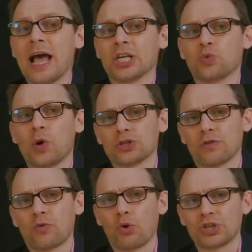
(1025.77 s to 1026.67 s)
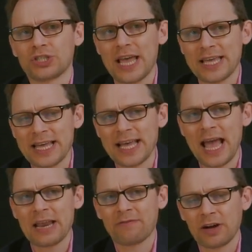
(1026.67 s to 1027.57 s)
as well as, of course, taking
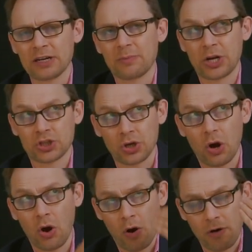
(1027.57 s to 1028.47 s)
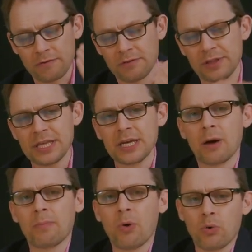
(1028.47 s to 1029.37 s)
a final impression of the
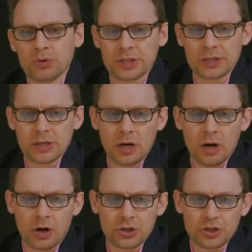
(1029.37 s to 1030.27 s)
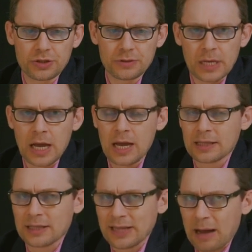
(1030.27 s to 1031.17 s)
opposing arch.
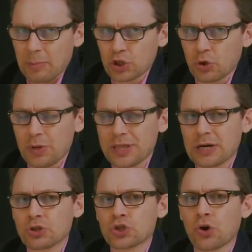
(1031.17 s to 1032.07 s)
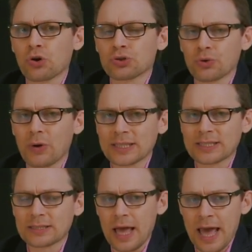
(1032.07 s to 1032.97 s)
The laboratory will then return to
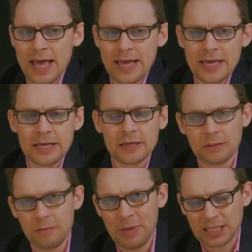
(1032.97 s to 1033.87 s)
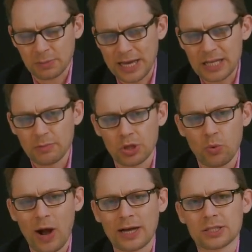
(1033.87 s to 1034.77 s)
us a base plate with a
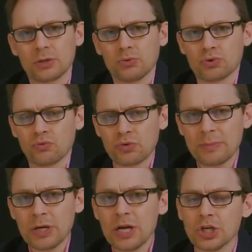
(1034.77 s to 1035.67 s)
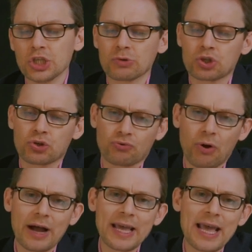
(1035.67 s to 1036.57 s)
wax occlusal rim. You would
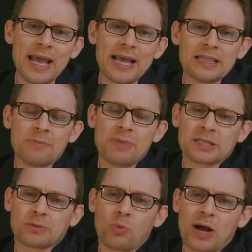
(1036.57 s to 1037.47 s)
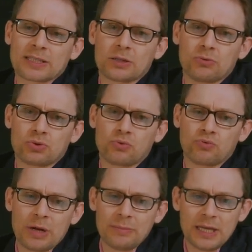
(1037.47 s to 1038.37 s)
try in the base with a wax occlusal
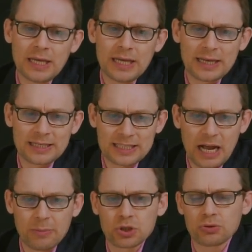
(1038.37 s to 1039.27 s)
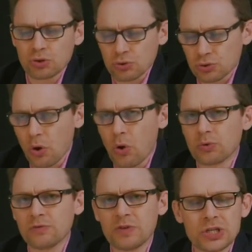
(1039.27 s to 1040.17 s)
rim and establish neutral
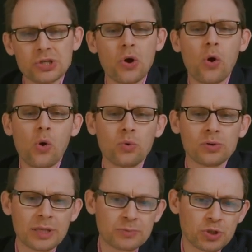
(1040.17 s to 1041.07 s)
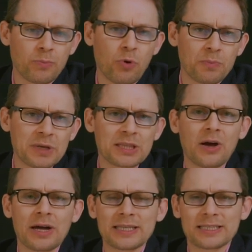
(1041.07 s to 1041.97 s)
zone, VDO, lip support,
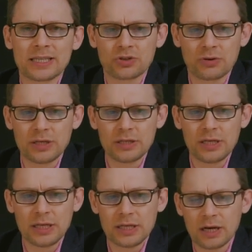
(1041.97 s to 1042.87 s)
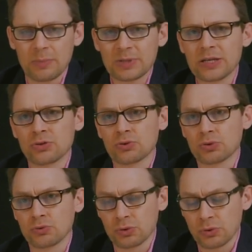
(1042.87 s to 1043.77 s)
midline, etc. Obtain
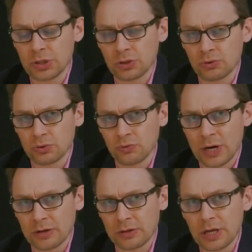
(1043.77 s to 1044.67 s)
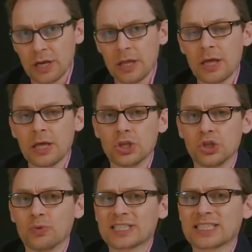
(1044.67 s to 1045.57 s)
intraocclusal record.
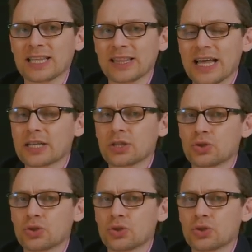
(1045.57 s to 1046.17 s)
You would select the